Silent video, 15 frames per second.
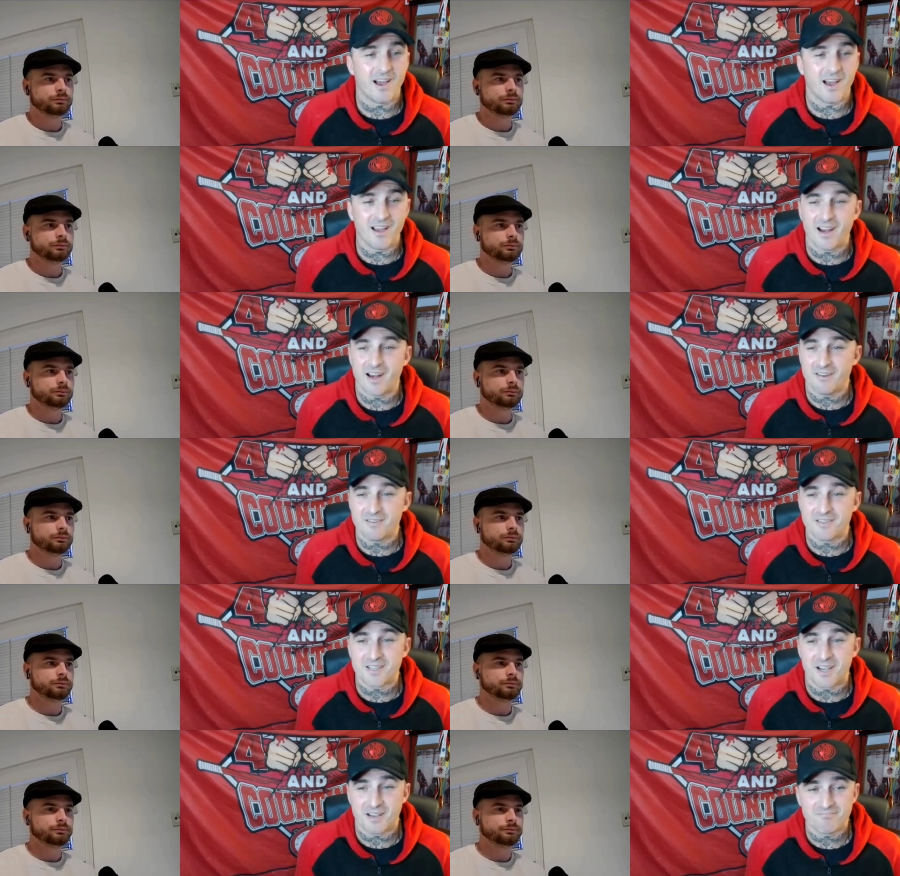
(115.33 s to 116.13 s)
Speaker 1: and I
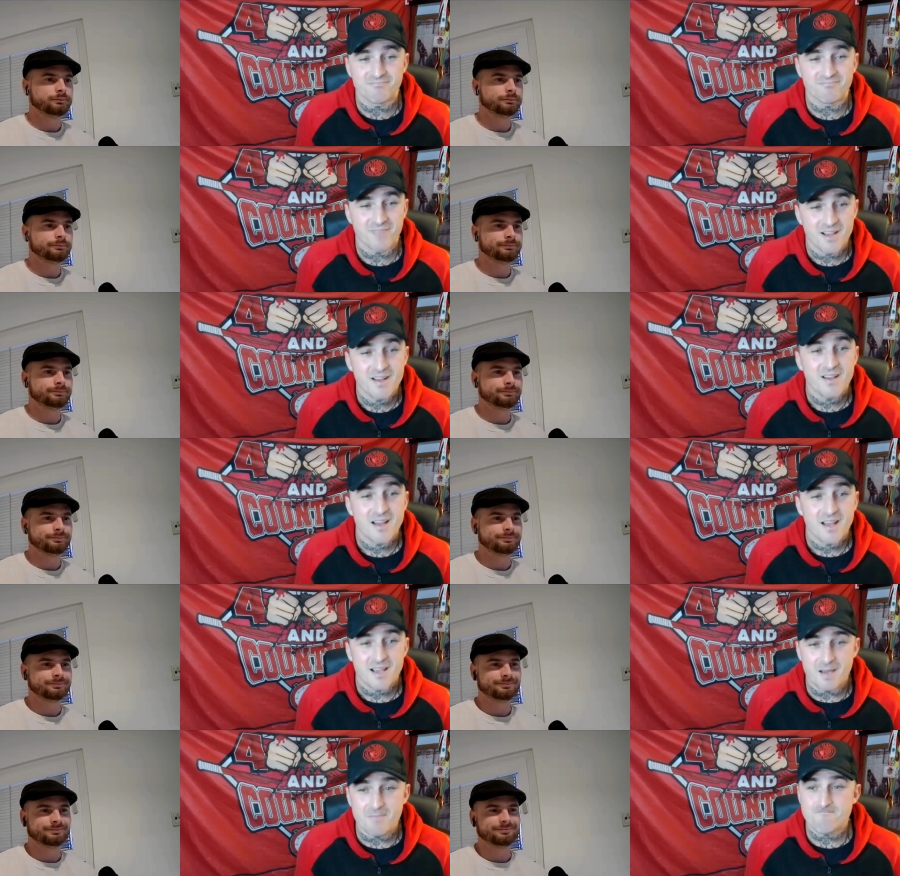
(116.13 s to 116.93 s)
was like,
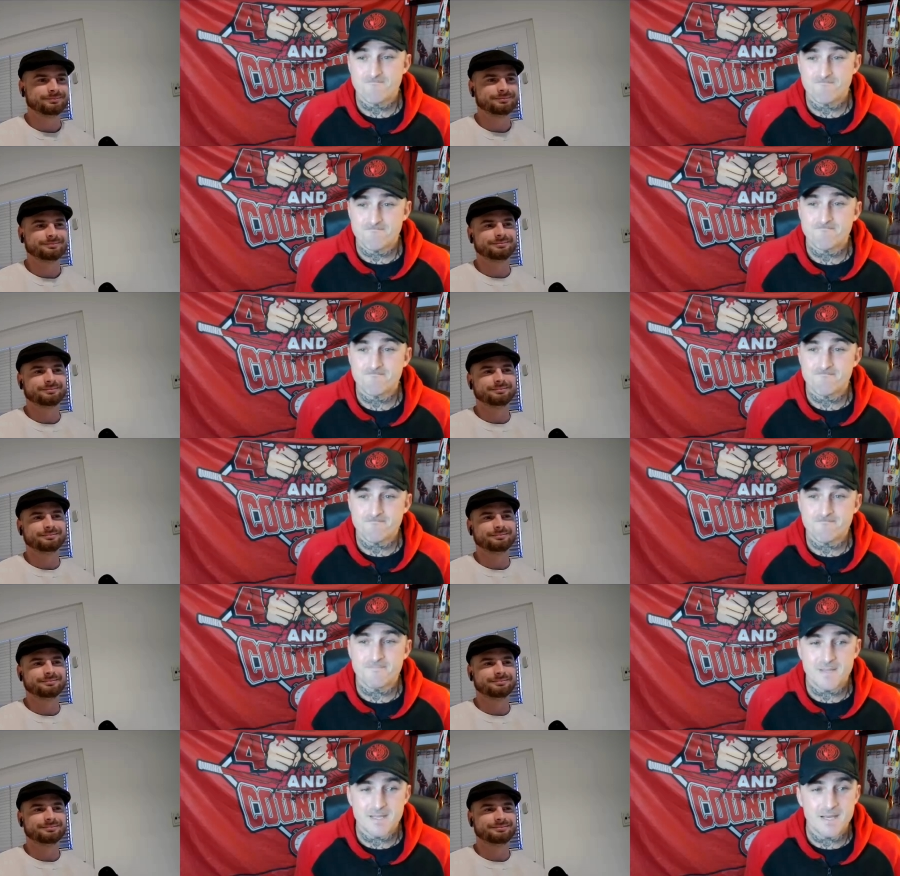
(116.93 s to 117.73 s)
"Yep,
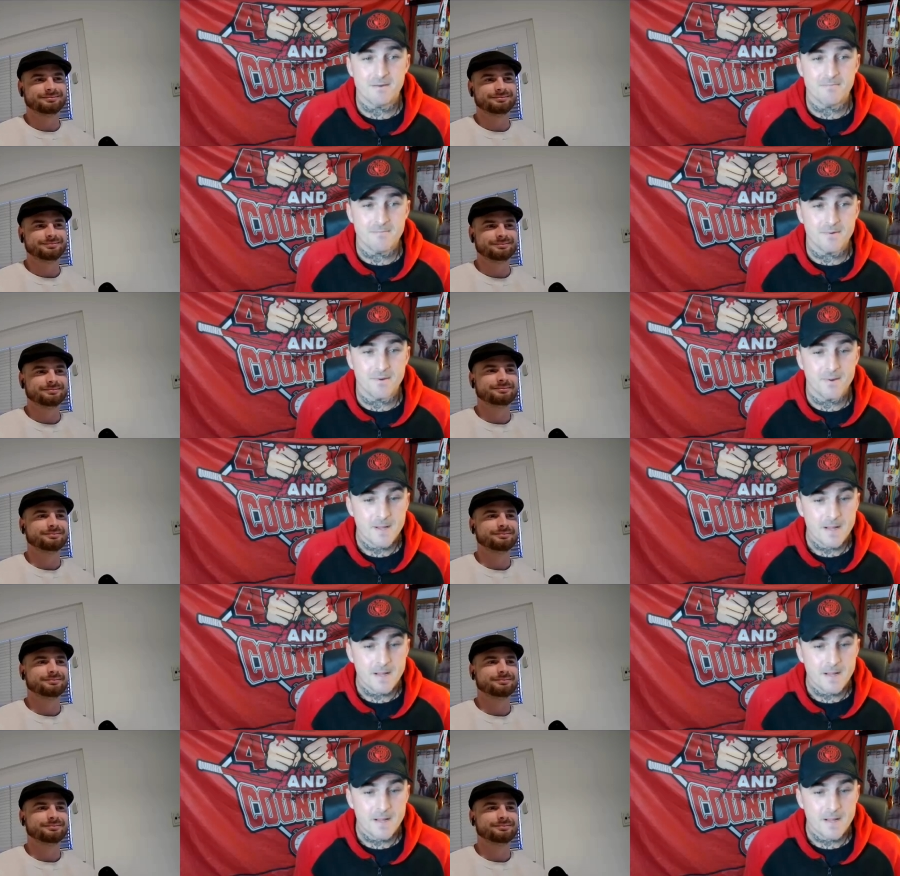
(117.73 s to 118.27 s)
yep."